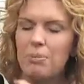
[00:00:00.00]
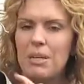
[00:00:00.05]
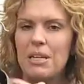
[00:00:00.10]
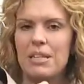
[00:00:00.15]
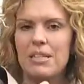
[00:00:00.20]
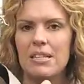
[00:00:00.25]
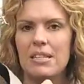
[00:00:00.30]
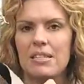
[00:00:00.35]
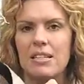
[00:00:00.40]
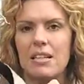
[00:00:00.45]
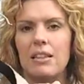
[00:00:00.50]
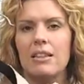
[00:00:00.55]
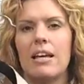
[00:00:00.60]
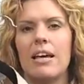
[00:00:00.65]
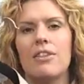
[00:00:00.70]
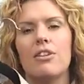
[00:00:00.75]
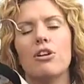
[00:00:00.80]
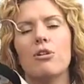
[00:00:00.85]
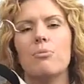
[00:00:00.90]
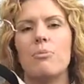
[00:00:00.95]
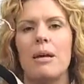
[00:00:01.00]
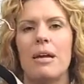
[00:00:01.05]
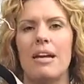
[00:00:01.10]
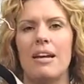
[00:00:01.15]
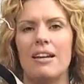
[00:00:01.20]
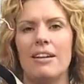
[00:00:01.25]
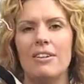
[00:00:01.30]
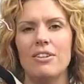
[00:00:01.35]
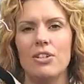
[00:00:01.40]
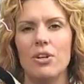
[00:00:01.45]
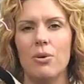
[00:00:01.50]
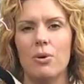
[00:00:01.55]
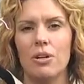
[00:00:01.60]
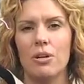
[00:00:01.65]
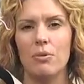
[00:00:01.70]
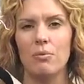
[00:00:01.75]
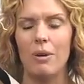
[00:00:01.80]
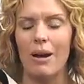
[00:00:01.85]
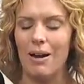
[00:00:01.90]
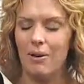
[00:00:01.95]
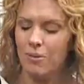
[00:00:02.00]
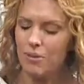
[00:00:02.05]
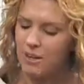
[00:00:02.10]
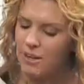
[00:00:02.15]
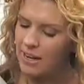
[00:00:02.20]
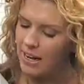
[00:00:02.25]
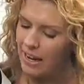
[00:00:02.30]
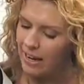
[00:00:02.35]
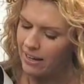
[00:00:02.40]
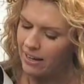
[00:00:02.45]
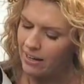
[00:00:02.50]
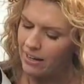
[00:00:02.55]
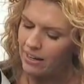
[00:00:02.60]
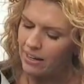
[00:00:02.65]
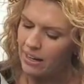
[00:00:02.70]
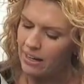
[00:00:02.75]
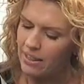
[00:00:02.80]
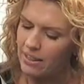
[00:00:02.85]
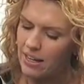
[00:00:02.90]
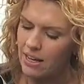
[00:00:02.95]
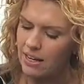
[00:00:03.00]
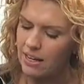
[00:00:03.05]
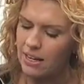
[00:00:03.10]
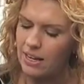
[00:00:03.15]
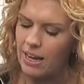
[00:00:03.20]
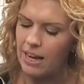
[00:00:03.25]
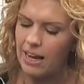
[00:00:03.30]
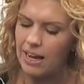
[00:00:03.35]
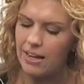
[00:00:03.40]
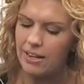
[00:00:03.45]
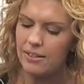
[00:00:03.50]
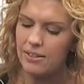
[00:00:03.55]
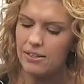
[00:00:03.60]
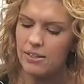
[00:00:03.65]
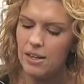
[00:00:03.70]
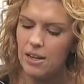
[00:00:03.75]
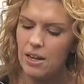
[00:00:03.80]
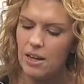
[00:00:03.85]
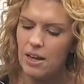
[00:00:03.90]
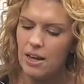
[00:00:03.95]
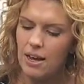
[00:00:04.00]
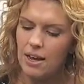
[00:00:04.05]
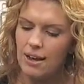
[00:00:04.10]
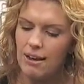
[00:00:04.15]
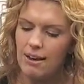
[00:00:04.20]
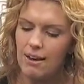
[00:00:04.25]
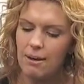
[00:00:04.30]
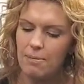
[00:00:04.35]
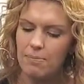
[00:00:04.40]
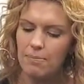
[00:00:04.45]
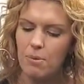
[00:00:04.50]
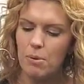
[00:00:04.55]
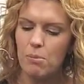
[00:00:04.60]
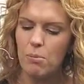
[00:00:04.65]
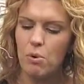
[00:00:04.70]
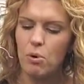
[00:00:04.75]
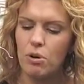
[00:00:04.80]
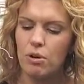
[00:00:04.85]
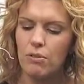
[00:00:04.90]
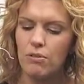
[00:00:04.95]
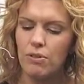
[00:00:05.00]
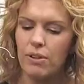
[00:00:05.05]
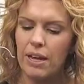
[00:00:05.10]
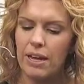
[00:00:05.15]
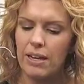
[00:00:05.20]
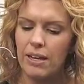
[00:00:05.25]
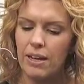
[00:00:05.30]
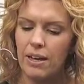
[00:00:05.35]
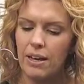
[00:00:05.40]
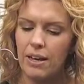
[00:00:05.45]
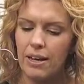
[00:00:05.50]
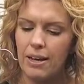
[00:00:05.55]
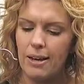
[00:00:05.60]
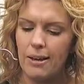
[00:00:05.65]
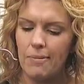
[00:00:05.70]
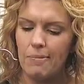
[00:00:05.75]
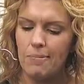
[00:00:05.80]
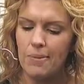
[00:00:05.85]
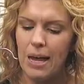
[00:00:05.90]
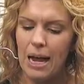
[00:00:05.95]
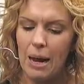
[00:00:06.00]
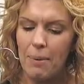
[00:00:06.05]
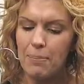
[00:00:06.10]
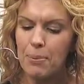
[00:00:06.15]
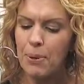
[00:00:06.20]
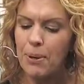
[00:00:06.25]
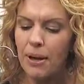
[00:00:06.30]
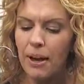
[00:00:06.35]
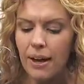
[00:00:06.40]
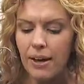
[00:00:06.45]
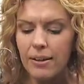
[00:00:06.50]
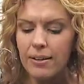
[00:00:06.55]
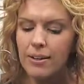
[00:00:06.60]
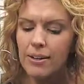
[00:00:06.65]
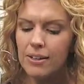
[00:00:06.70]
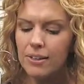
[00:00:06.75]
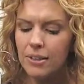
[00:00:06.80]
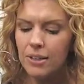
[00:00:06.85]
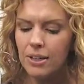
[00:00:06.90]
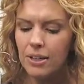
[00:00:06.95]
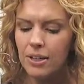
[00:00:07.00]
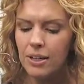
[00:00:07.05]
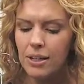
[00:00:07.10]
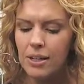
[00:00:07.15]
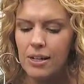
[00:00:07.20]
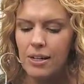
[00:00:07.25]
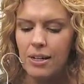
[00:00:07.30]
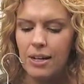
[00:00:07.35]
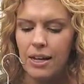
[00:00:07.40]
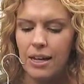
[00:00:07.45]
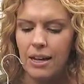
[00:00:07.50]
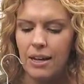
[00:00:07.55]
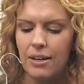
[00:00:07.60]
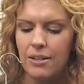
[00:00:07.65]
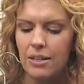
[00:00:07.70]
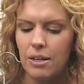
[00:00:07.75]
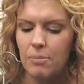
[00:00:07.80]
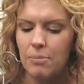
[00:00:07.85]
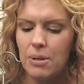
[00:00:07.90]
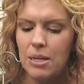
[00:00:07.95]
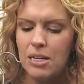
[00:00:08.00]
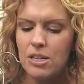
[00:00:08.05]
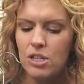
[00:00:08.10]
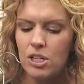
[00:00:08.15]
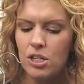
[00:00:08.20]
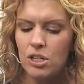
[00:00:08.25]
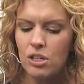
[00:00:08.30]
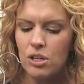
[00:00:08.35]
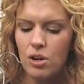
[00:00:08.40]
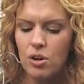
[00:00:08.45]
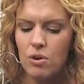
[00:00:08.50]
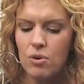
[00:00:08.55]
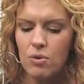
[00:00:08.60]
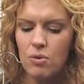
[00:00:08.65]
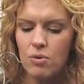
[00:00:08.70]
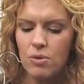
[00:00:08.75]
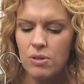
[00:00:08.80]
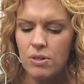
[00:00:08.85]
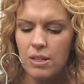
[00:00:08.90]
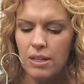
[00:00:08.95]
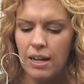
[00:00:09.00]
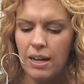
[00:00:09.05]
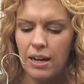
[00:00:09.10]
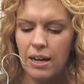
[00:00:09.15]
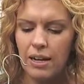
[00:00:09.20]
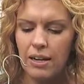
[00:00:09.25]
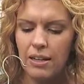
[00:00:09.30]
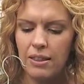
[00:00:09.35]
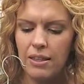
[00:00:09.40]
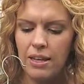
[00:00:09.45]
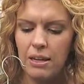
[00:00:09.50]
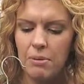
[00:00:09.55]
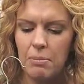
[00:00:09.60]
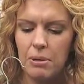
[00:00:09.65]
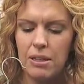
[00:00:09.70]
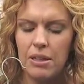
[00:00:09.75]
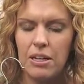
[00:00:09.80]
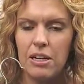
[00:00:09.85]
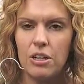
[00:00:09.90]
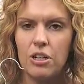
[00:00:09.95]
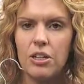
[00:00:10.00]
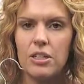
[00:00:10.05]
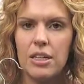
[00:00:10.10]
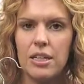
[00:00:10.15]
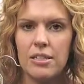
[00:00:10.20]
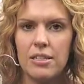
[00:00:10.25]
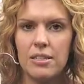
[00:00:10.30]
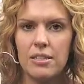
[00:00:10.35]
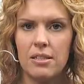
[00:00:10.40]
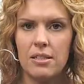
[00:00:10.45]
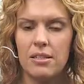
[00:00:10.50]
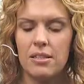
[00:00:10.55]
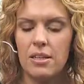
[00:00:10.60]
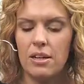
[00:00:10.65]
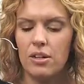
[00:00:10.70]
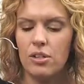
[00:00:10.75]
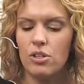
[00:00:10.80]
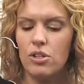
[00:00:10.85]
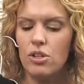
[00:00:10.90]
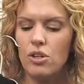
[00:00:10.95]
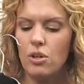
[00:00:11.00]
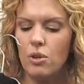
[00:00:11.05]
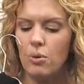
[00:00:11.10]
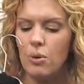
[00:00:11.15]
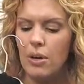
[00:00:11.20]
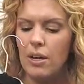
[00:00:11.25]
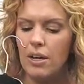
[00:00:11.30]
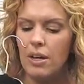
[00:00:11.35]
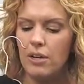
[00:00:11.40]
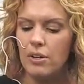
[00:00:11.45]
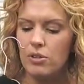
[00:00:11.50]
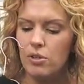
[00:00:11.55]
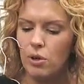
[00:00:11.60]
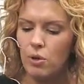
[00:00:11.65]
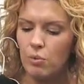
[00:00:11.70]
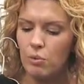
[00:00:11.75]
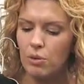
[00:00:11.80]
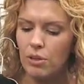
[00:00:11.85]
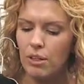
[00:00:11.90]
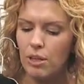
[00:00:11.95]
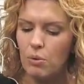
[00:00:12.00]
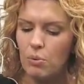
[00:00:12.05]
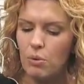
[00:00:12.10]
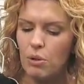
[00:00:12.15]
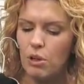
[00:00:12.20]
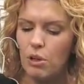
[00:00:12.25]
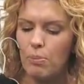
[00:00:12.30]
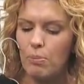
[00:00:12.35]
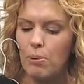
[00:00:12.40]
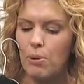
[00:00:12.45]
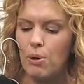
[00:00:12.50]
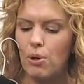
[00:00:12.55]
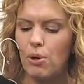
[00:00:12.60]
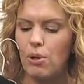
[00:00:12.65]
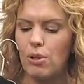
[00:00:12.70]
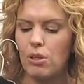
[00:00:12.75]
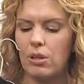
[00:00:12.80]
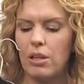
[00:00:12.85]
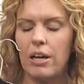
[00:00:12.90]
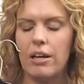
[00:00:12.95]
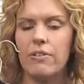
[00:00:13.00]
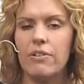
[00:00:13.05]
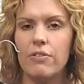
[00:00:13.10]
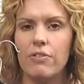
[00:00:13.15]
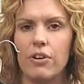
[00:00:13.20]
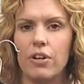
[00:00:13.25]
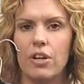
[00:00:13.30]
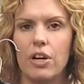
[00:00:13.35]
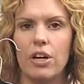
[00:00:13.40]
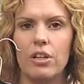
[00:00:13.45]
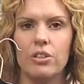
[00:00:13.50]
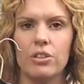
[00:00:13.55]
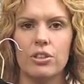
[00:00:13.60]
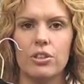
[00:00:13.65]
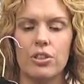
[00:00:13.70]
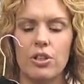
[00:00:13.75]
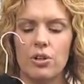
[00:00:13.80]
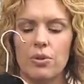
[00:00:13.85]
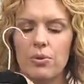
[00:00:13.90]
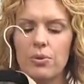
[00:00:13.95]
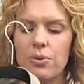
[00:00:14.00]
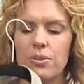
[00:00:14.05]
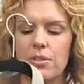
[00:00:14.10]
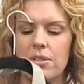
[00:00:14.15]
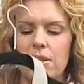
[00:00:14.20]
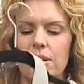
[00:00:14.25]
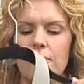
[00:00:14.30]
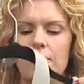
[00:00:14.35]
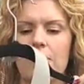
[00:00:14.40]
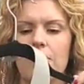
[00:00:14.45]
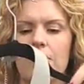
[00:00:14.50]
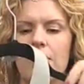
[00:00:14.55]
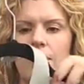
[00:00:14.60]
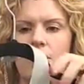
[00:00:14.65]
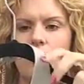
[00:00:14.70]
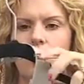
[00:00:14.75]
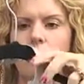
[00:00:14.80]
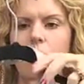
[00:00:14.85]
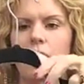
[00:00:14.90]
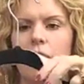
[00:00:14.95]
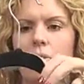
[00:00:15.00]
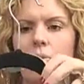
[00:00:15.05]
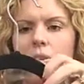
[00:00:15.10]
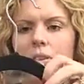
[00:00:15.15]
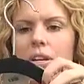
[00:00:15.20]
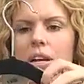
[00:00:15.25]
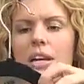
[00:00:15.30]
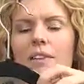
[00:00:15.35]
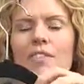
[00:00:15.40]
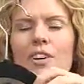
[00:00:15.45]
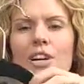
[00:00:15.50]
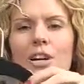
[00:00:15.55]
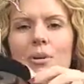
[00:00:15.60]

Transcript: piece has a leather band going around the neck and then it has um, more of like um, apricot colored and uh, peachy tones and that kind of thing, but the iridescence is there too, so it really will pull a lot of different color tones that you wear it with, kind of a